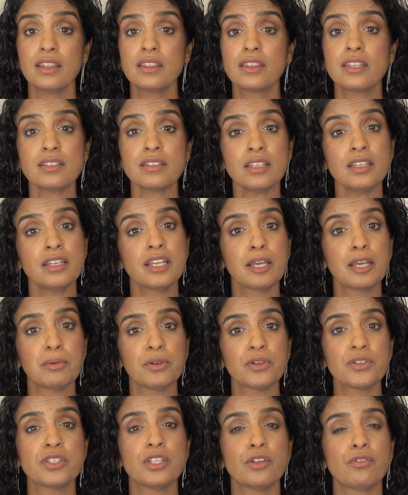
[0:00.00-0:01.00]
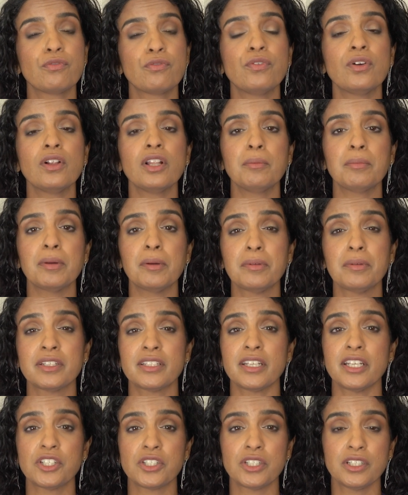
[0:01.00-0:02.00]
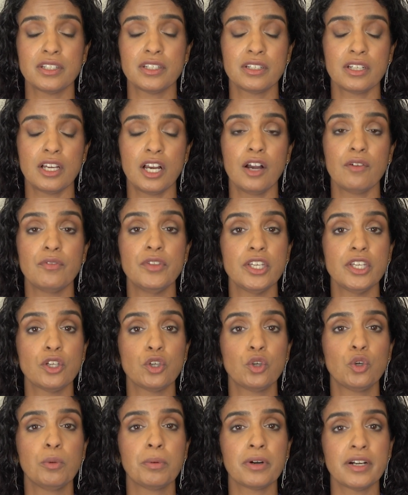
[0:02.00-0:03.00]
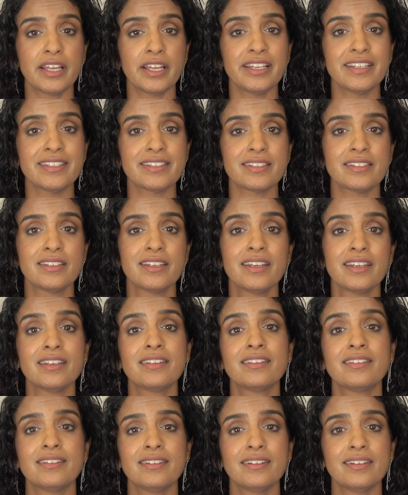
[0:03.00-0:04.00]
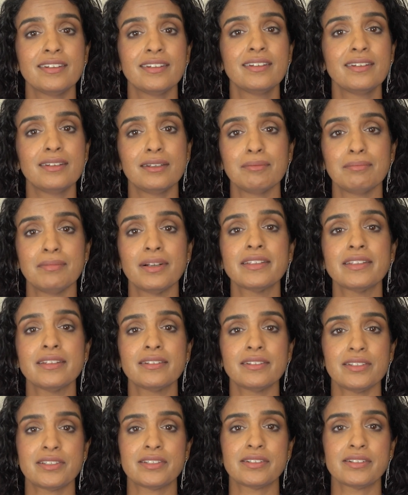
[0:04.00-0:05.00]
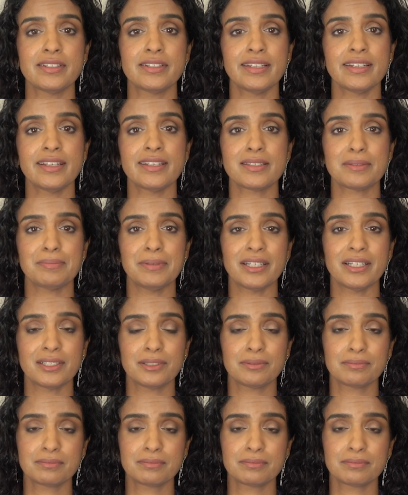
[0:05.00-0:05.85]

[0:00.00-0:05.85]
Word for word: This enables the full implementation of the Kubernetes SIG multi-cluster DNS spec.